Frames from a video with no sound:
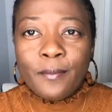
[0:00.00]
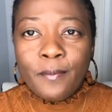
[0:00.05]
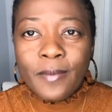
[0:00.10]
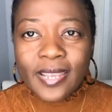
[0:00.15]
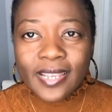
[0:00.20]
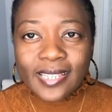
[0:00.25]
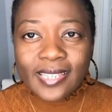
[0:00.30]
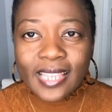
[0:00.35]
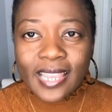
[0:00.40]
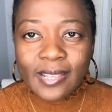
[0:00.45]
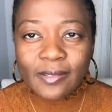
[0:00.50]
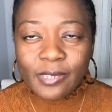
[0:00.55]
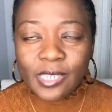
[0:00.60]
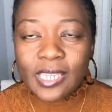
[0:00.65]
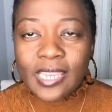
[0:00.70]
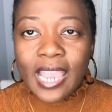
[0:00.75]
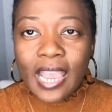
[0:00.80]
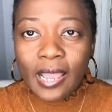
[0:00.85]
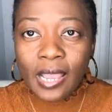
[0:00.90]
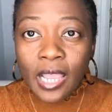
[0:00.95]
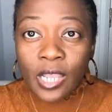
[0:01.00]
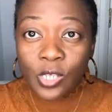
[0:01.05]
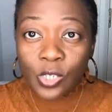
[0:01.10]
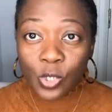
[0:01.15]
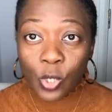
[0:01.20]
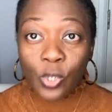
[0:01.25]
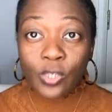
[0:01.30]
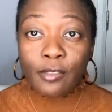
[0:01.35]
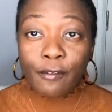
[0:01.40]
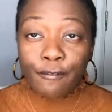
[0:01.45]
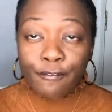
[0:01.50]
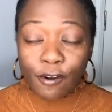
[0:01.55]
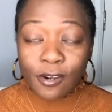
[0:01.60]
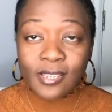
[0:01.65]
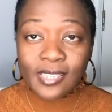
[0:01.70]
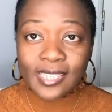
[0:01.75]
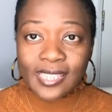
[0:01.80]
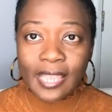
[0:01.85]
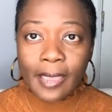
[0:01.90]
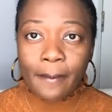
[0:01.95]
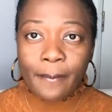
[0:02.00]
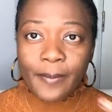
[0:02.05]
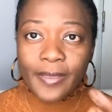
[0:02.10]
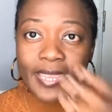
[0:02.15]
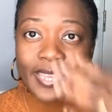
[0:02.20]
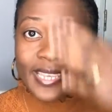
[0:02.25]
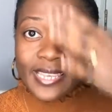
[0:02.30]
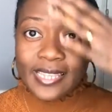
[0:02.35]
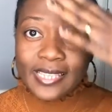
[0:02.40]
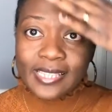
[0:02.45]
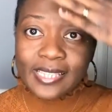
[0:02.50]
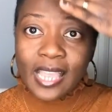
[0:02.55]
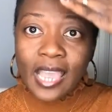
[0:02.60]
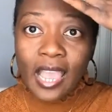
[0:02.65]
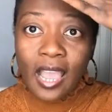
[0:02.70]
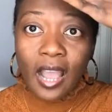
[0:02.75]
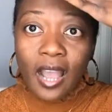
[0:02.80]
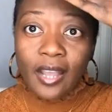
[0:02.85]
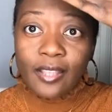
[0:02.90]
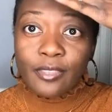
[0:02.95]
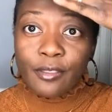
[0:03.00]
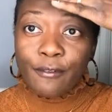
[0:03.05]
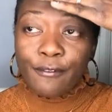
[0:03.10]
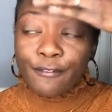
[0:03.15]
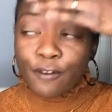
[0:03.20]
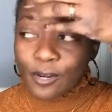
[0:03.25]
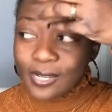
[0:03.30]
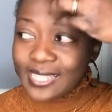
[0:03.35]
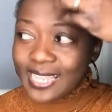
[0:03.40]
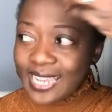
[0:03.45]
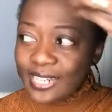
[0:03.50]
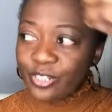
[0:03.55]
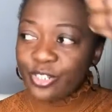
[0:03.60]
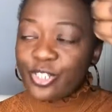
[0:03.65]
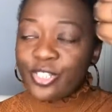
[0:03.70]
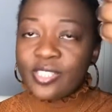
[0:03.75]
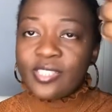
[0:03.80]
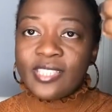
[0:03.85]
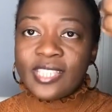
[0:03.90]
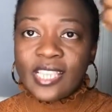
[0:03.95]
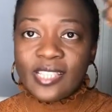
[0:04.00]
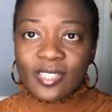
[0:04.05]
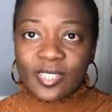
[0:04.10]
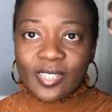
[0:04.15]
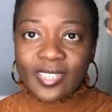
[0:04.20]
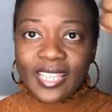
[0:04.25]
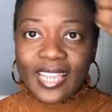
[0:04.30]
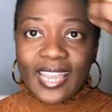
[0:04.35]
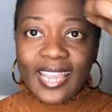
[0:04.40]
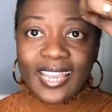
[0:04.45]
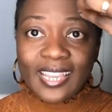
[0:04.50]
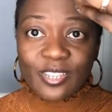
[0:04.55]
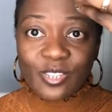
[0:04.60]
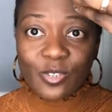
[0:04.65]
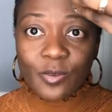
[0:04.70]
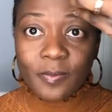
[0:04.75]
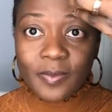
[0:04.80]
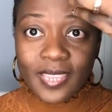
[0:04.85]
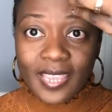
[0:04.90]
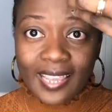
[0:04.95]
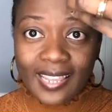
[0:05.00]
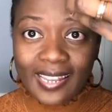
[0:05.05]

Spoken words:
Make sense? Yeah. So the first step is the first energy center that has to be